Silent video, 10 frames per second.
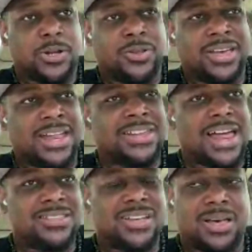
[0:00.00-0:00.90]
I know they got
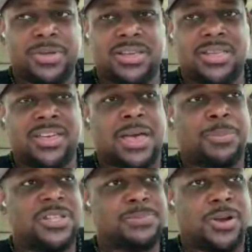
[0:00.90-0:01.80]
Dallas coming in, they
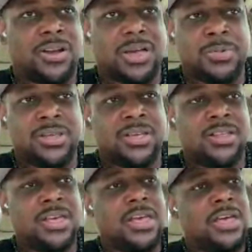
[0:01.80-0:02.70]
got Pittsburgh coming in.